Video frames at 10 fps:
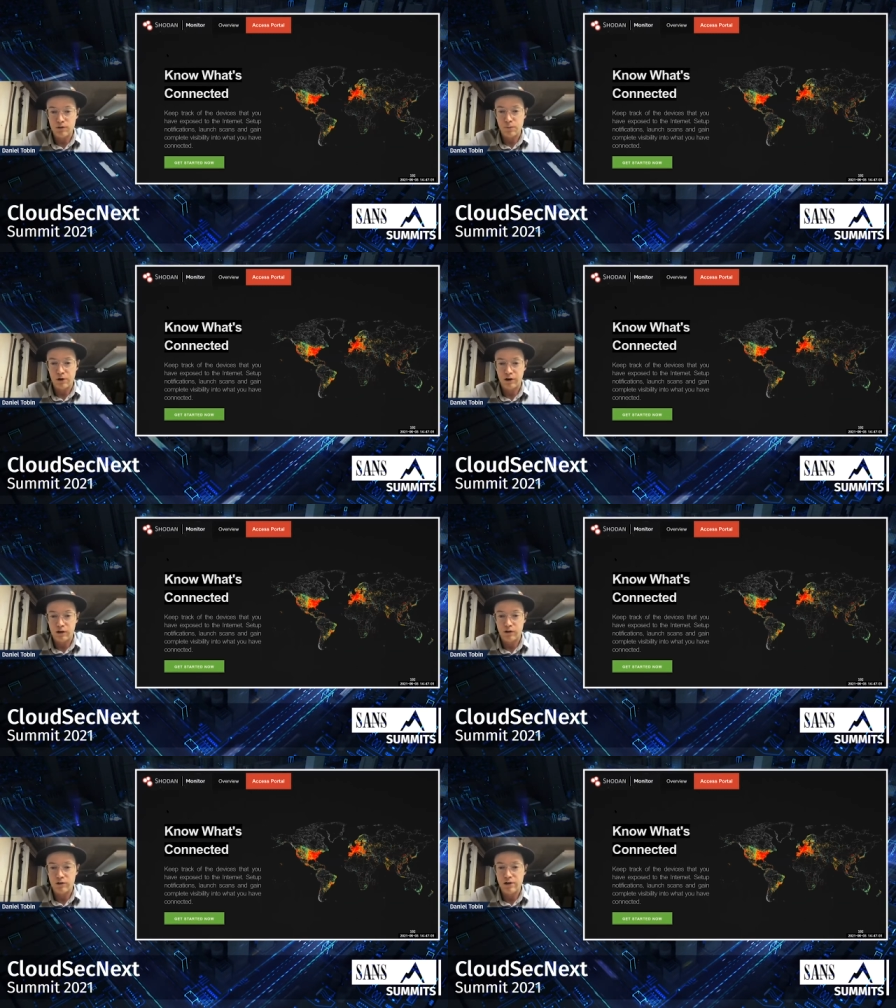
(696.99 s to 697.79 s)
depending
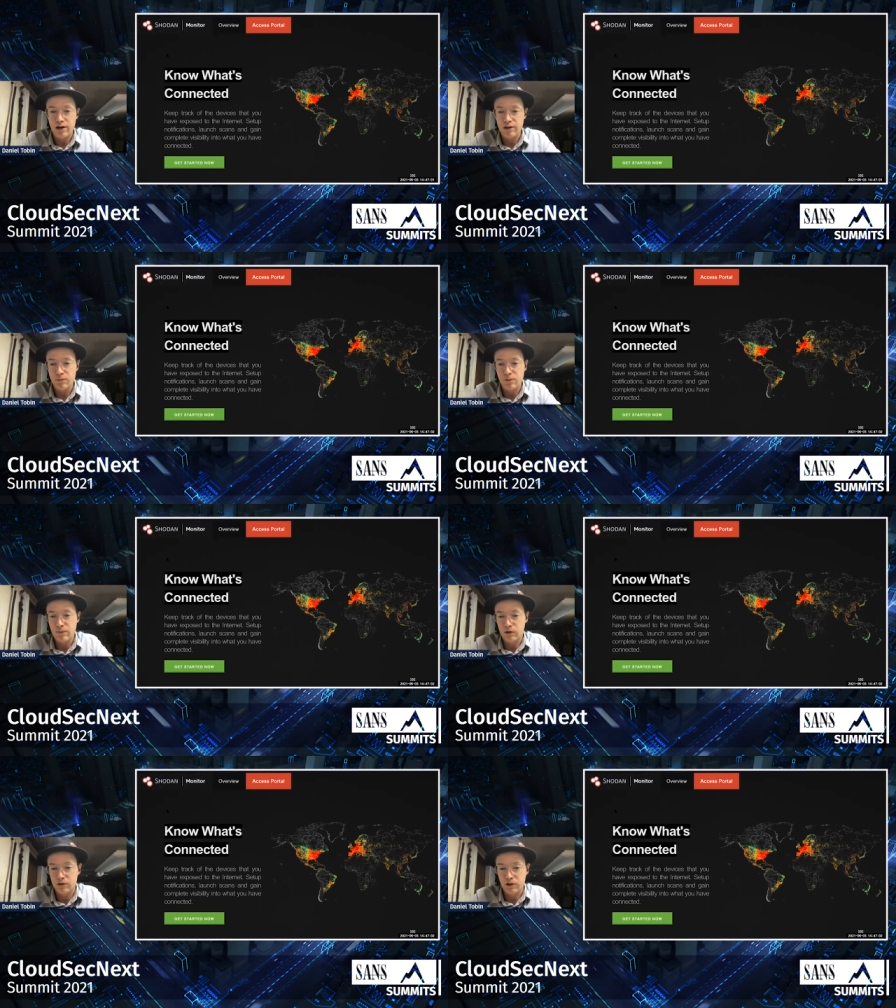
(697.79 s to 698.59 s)
on your size, you may be
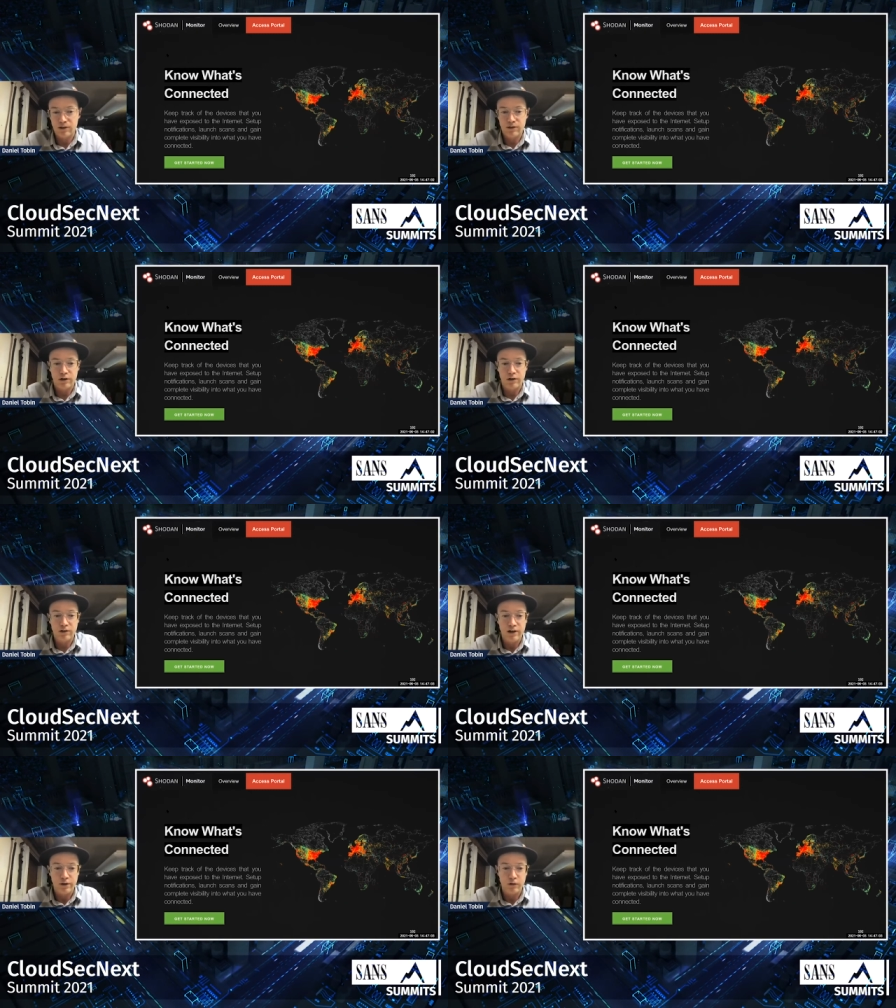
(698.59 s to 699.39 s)
able to get started
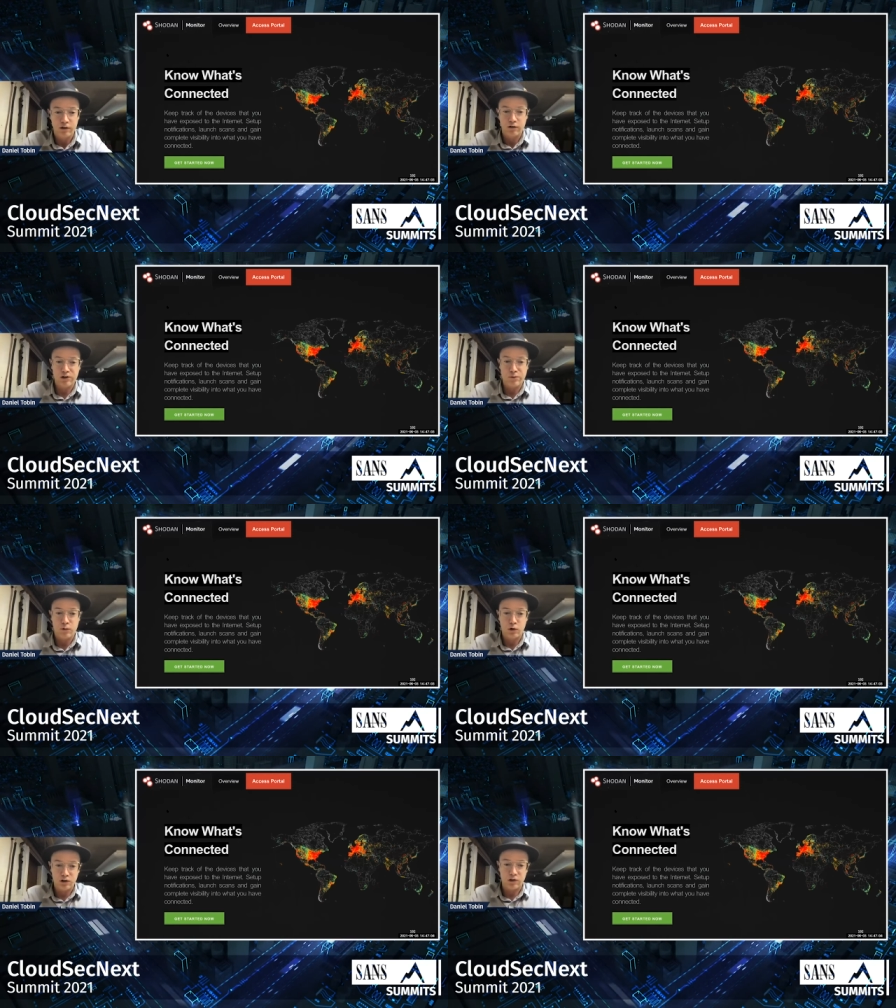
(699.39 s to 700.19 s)
today with at least a
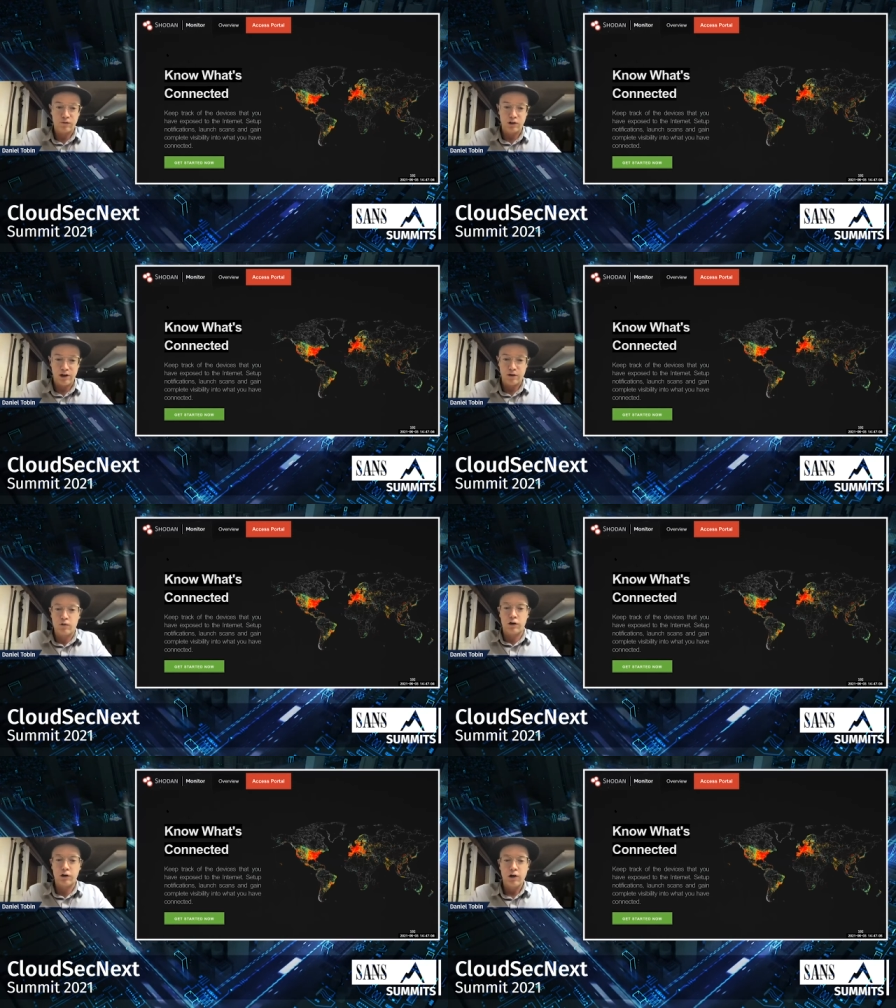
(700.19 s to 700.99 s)
portion of your
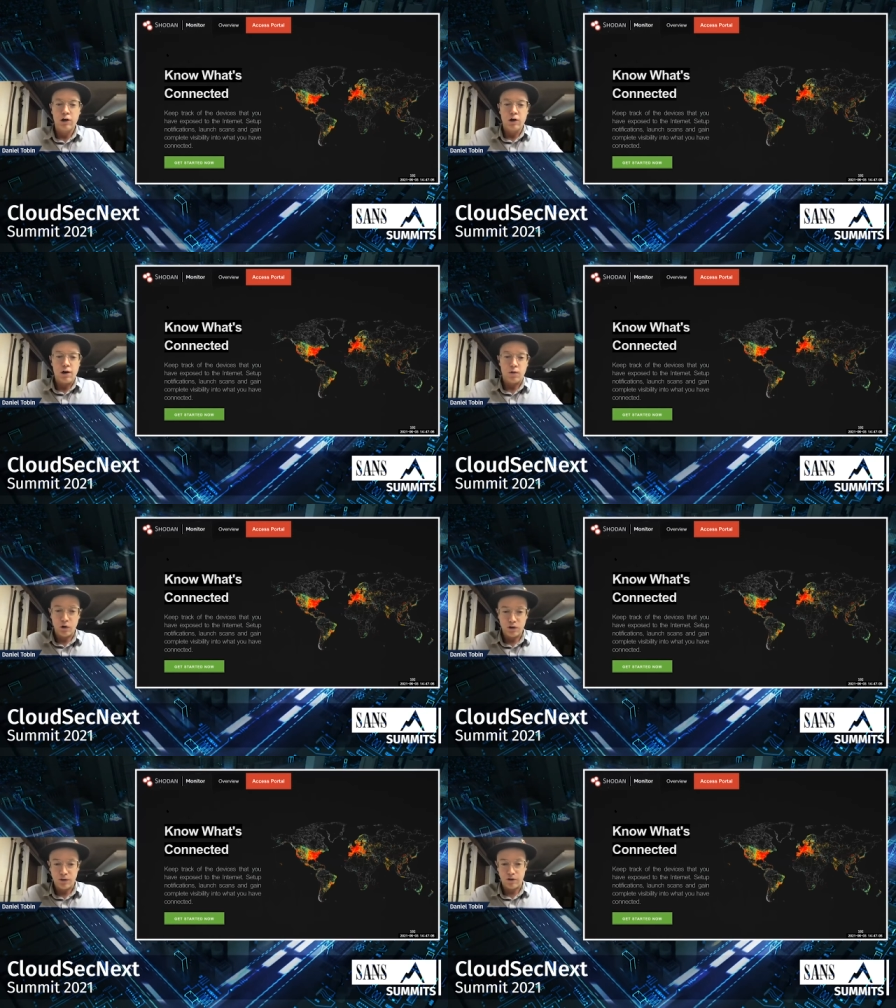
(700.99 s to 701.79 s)
network
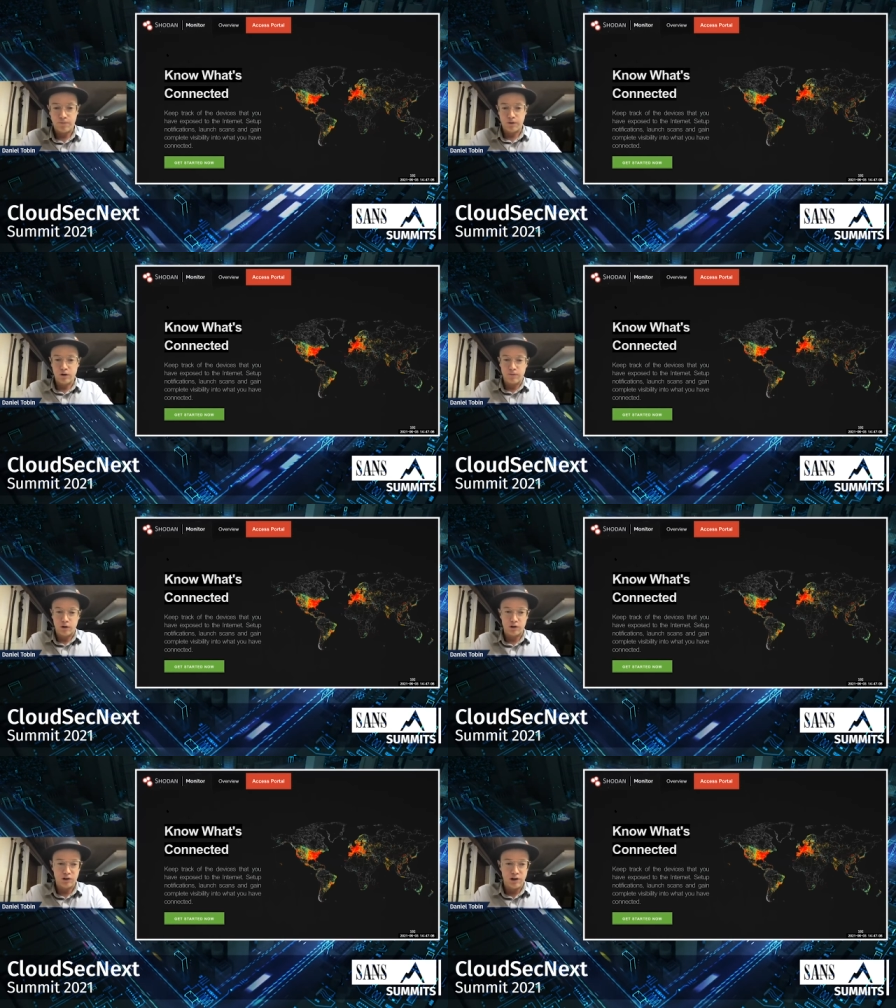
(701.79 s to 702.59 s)
with their free
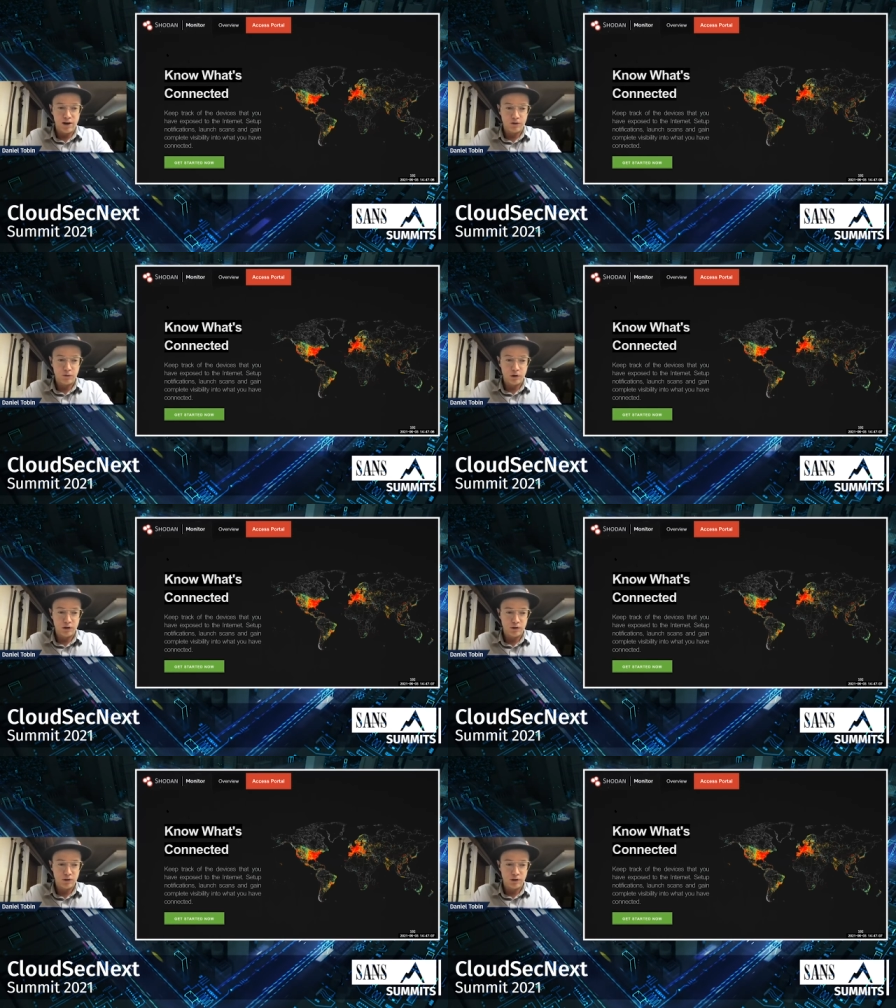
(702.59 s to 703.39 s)
version after you
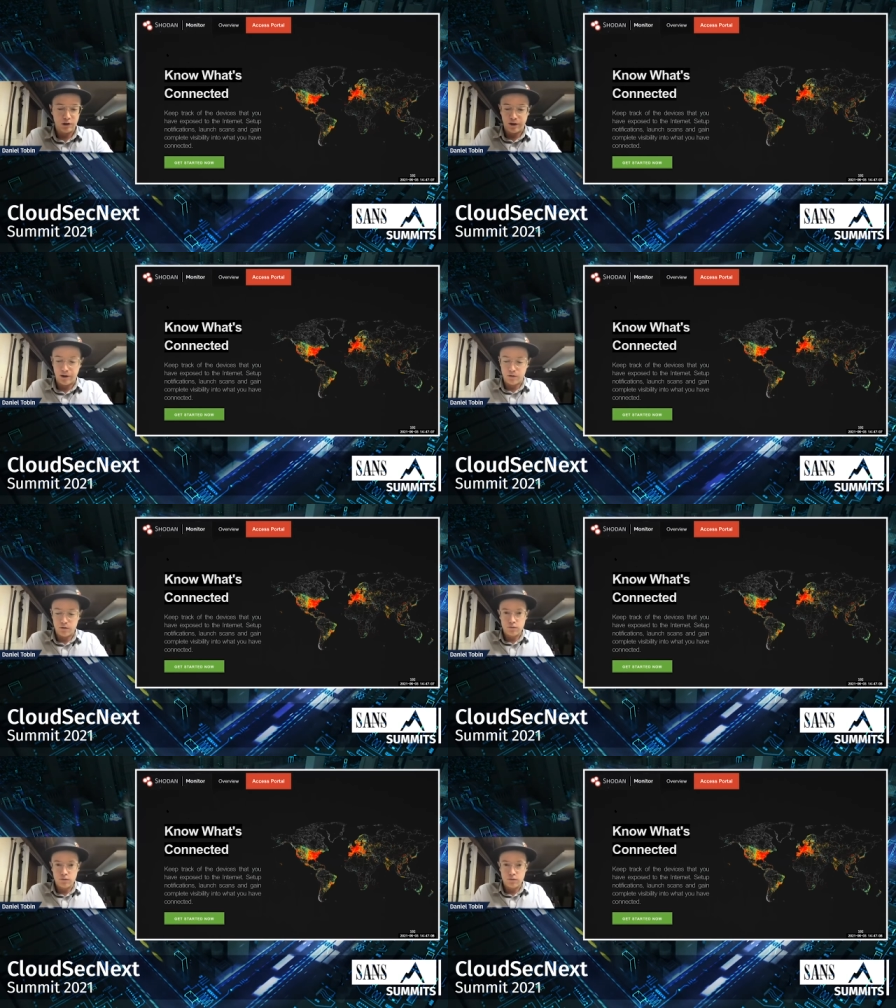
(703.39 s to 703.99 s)
register an account.